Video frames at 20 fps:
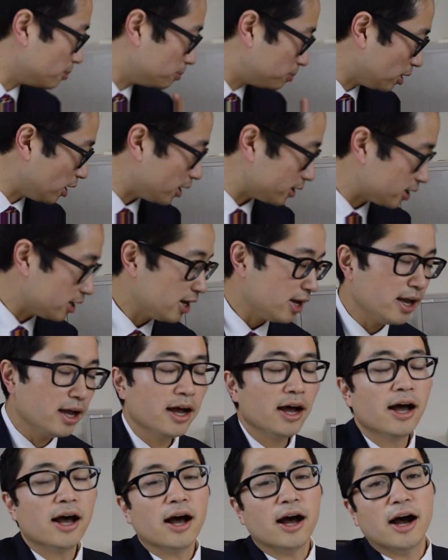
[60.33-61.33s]
But
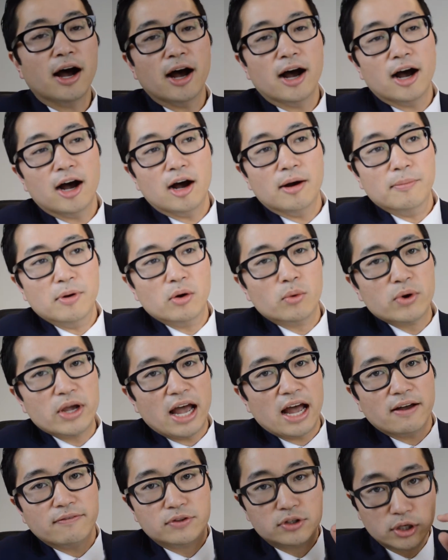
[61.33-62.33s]
um, we
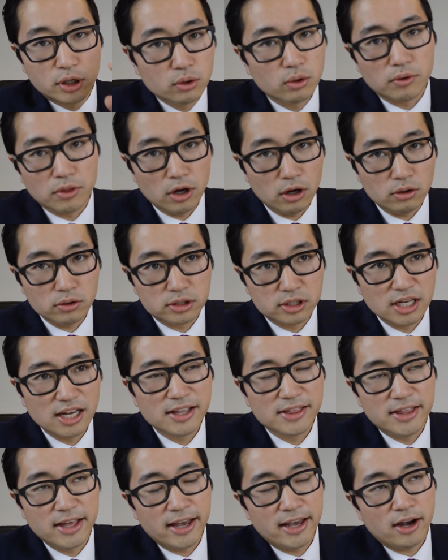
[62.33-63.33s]
have two of those.
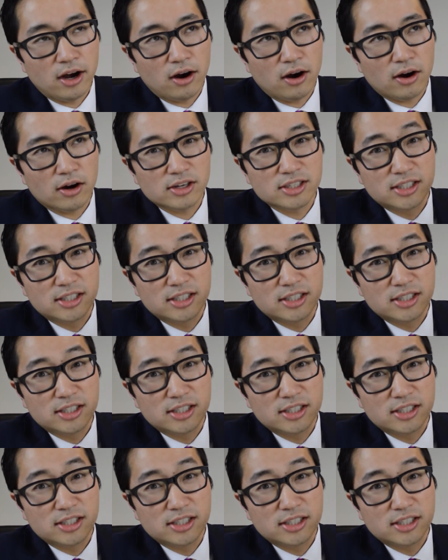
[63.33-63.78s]
They are